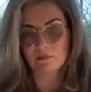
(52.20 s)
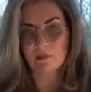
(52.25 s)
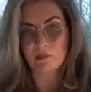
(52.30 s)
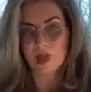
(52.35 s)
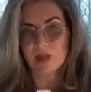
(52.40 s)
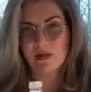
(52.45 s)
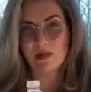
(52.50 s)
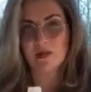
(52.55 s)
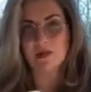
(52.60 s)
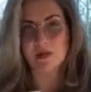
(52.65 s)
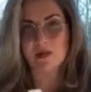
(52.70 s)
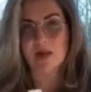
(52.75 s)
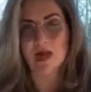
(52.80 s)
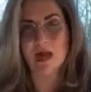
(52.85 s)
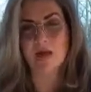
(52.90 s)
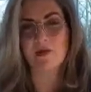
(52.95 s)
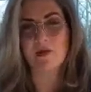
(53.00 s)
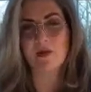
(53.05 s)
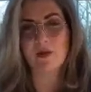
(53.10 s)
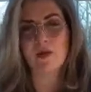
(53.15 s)
so that they
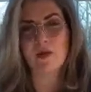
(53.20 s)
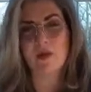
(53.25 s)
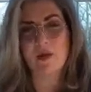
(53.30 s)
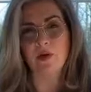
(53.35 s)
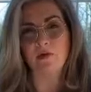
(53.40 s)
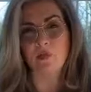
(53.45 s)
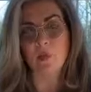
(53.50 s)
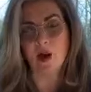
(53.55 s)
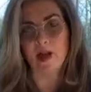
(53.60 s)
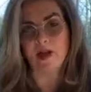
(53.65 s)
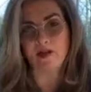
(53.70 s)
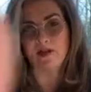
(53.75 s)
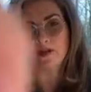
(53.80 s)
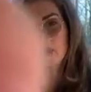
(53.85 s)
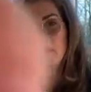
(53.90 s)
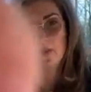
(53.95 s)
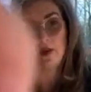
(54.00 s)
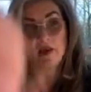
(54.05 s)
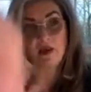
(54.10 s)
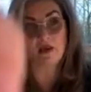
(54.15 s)
have a little bit of weight to
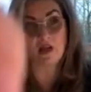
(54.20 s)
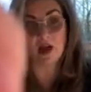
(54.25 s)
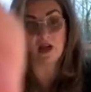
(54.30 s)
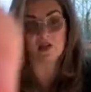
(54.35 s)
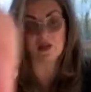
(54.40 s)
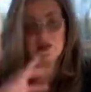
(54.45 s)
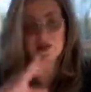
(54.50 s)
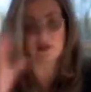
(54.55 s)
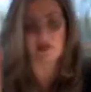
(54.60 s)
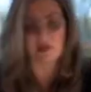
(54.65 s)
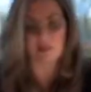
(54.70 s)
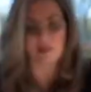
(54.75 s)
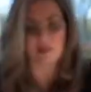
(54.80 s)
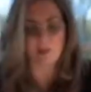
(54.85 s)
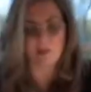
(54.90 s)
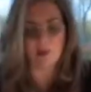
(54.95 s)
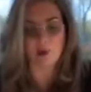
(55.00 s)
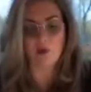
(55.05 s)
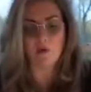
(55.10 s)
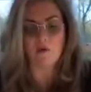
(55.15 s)
them and they're not just going to
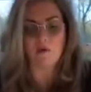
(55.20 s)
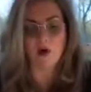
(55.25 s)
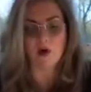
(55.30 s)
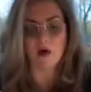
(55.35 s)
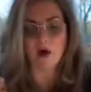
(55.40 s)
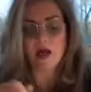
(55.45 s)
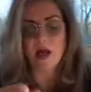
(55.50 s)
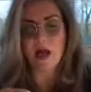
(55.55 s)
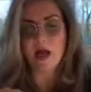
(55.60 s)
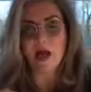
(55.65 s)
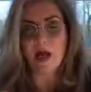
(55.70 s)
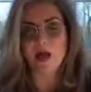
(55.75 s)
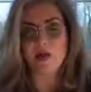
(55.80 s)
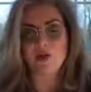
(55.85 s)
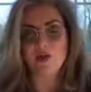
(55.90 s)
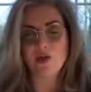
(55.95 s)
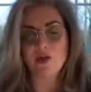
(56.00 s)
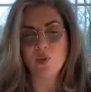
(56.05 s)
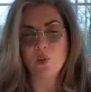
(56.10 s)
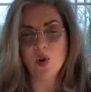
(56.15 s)
tip over.
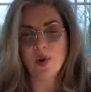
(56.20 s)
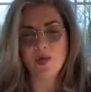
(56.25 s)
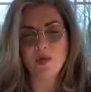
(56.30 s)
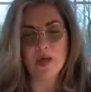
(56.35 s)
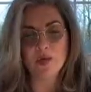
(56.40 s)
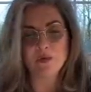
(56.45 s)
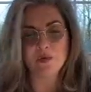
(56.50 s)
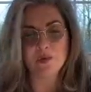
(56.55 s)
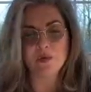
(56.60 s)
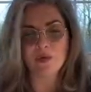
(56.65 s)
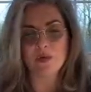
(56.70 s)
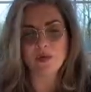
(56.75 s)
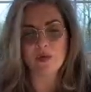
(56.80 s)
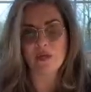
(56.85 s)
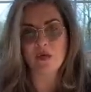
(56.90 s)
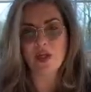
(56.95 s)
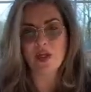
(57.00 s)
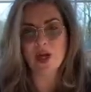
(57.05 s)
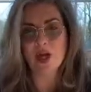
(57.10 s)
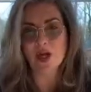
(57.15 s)
And you want them to
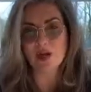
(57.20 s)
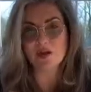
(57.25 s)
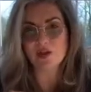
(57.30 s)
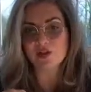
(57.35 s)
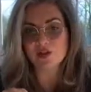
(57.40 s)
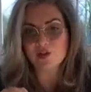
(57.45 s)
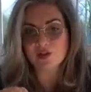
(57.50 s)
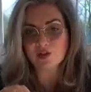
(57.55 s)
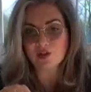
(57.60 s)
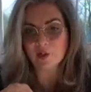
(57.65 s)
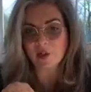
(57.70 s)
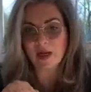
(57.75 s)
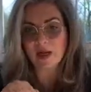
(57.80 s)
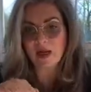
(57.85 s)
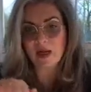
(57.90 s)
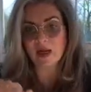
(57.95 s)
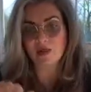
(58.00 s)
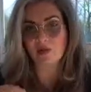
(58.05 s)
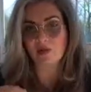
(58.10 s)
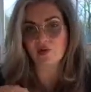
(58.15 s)
do the
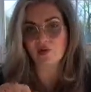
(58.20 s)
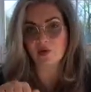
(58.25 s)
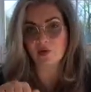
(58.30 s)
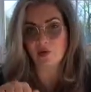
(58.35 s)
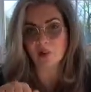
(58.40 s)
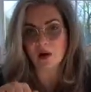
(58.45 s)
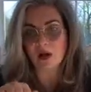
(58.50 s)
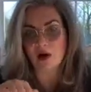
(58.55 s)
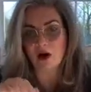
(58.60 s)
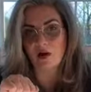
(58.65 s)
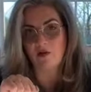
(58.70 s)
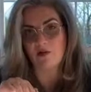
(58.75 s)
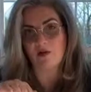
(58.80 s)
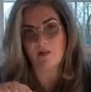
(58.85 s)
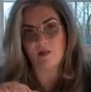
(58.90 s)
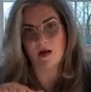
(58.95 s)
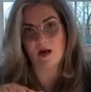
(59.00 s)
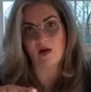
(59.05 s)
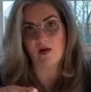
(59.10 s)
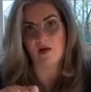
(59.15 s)
unscrewing and screwing of the
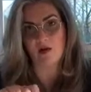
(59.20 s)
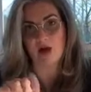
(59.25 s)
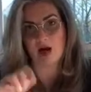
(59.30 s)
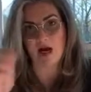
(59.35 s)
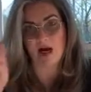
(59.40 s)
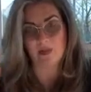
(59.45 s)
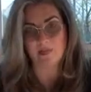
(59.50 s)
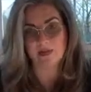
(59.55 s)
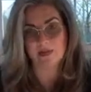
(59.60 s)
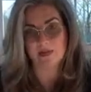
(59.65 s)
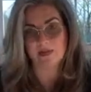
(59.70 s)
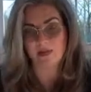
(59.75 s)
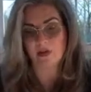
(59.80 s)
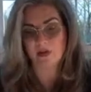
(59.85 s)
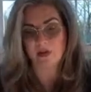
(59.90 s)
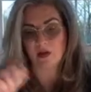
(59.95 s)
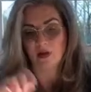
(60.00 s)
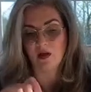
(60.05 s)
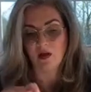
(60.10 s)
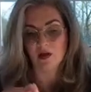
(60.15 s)
bottle caps.
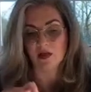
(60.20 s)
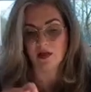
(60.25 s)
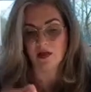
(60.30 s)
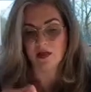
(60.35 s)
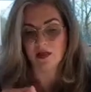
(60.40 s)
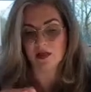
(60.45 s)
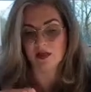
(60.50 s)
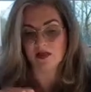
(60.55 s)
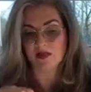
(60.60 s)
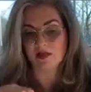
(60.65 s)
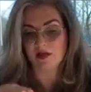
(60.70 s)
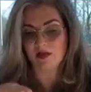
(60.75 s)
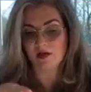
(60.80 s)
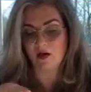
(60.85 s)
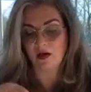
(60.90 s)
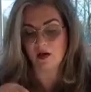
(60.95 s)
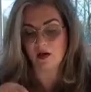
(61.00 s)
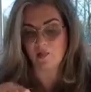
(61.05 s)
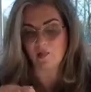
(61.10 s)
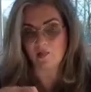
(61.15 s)
This
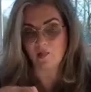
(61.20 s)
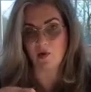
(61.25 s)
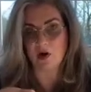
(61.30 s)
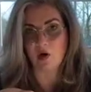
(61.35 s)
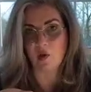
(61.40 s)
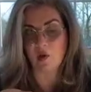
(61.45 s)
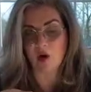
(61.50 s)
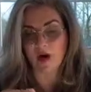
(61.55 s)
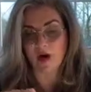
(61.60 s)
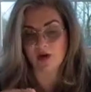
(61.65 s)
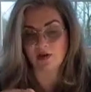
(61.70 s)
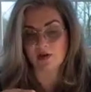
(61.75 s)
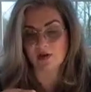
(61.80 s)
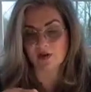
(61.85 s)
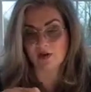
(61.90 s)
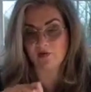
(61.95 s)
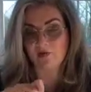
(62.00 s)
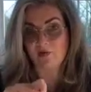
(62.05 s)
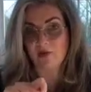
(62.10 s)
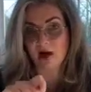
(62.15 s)
requires
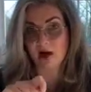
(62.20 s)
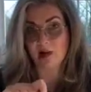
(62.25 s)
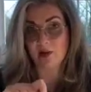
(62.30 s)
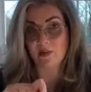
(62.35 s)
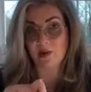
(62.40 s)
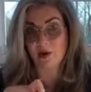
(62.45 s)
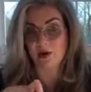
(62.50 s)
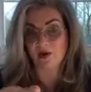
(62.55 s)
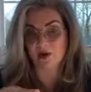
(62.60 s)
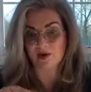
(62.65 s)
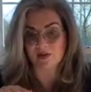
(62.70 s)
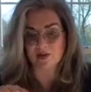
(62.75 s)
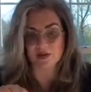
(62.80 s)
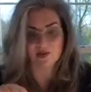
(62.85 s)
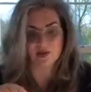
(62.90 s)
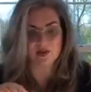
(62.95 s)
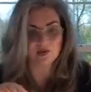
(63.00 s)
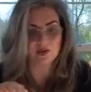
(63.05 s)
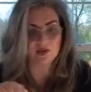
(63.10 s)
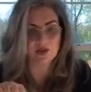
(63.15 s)
some fine motor
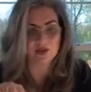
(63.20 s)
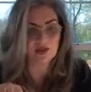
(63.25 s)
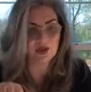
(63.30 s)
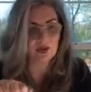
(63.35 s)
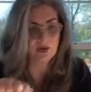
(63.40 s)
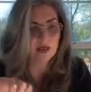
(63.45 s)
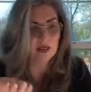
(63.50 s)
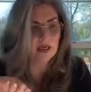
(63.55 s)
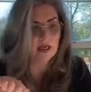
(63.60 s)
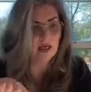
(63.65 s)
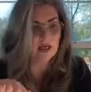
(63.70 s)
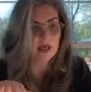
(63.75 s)
skills to do it,